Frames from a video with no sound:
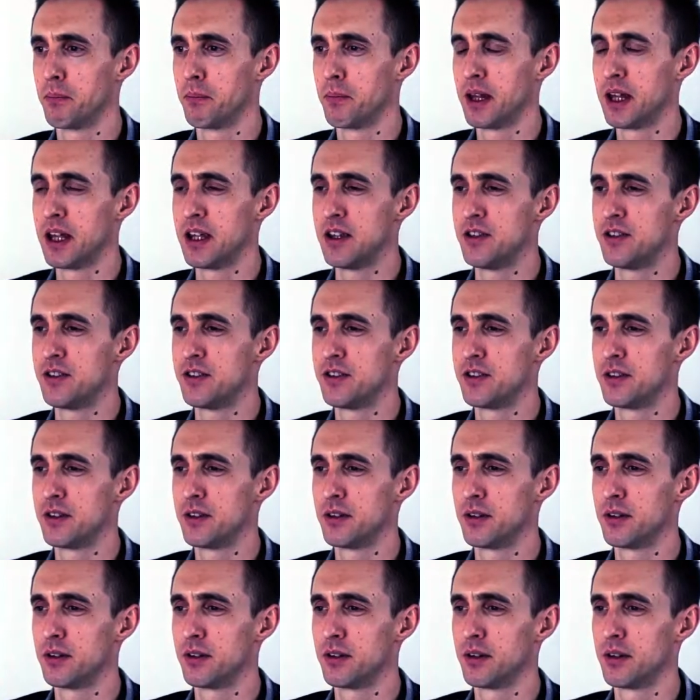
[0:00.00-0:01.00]
is
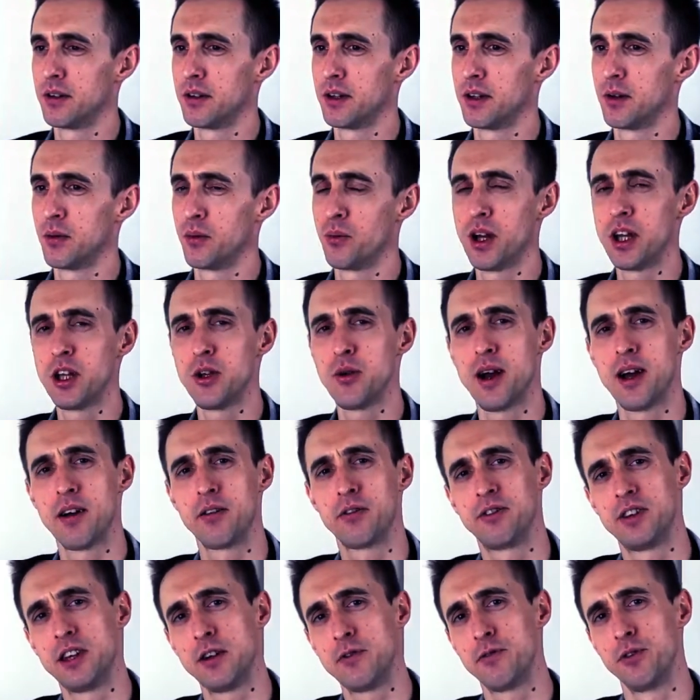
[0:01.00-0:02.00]
where you
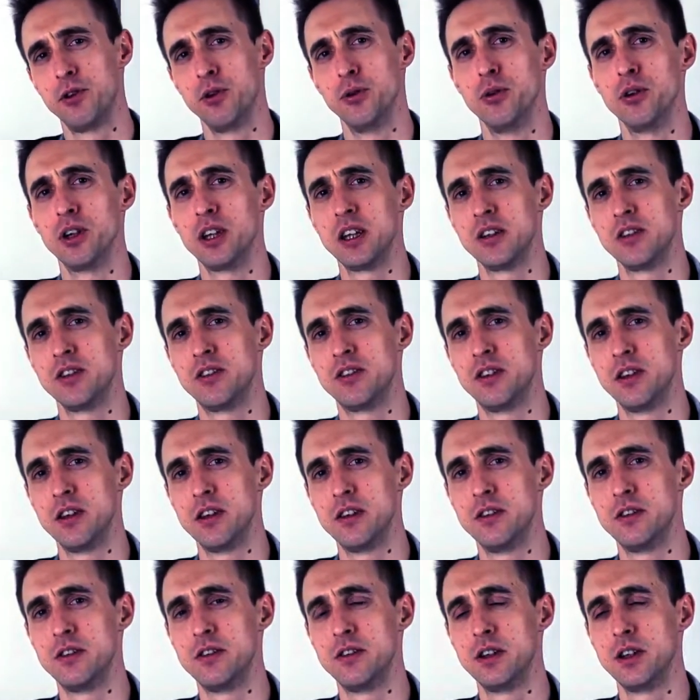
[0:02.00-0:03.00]
have different
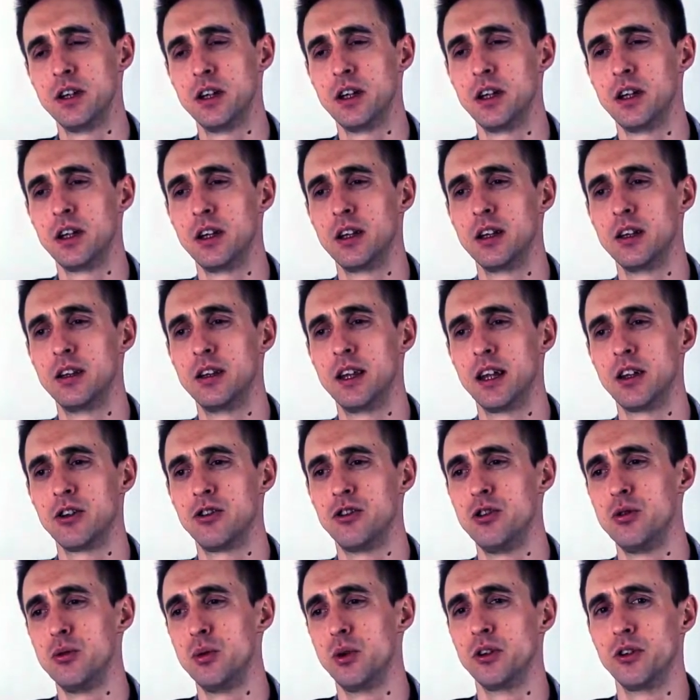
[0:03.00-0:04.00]
audiences
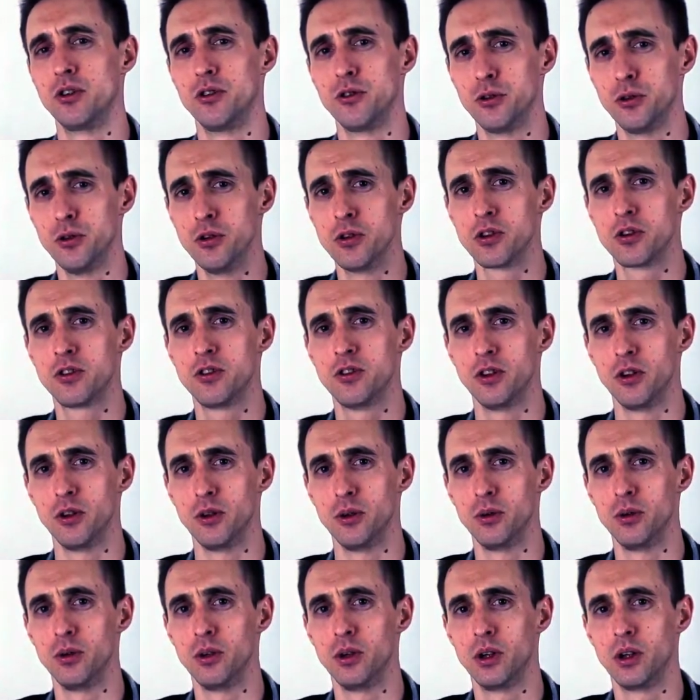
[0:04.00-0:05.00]
that you want to talk
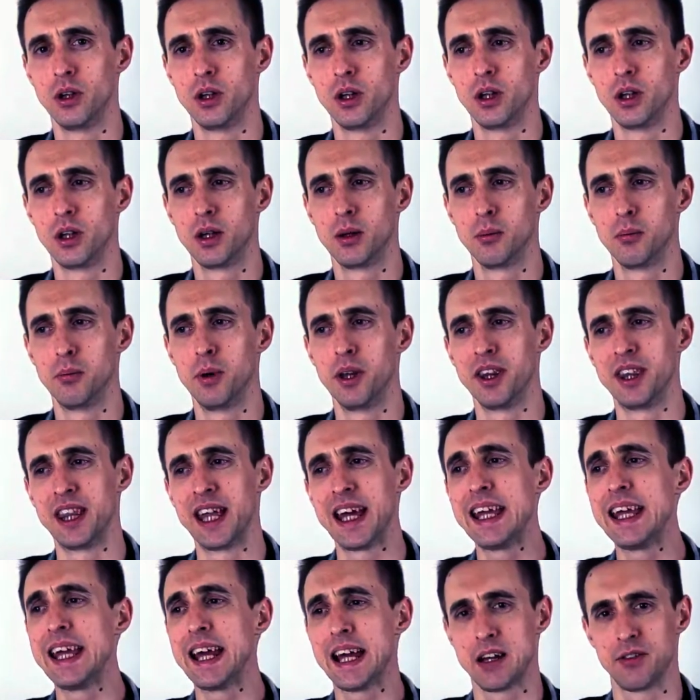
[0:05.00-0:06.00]
to, but
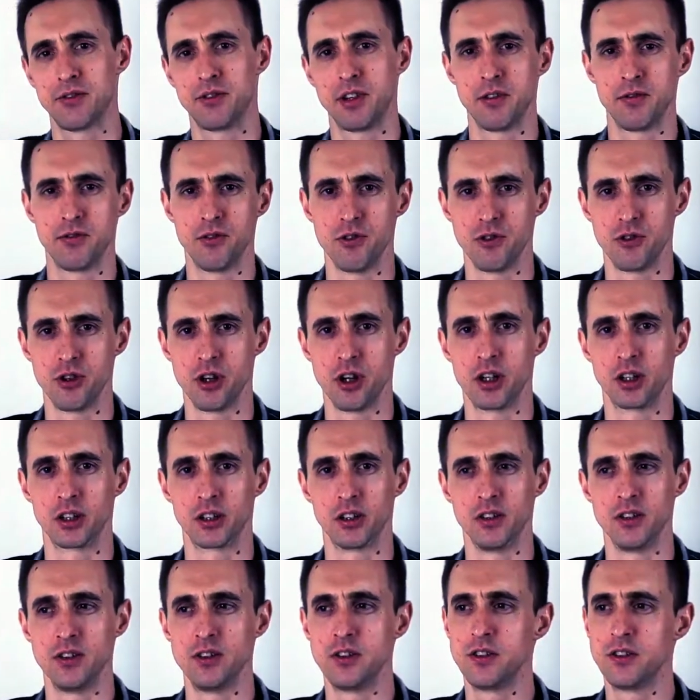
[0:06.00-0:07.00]
they have different
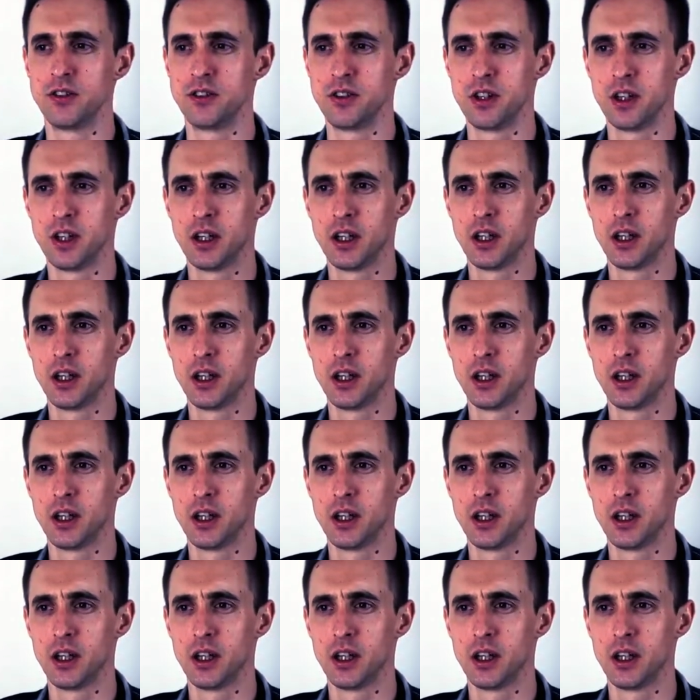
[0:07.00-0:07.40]
jargons.